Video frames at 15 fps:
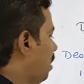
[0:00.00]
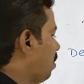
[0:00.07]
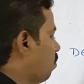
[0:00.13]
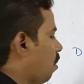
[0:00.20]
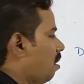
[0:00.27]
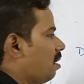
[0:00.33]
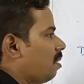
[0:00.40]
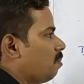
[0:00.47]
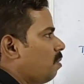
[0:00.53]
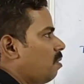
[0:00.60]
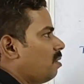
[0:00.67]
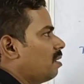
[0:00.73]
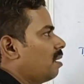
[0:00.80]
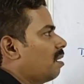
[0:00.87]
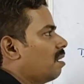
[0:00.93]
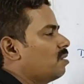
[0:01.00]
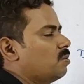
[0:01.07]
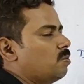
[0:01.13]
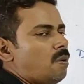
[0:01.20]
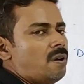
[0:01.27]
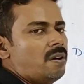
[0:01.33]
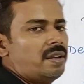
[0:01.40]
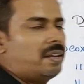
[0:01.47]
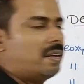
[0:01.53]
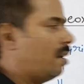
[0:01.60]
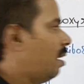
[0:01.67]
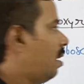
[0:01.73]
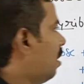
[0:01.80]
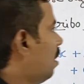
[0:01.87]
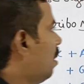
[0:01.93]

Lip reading: Then what about the corresponding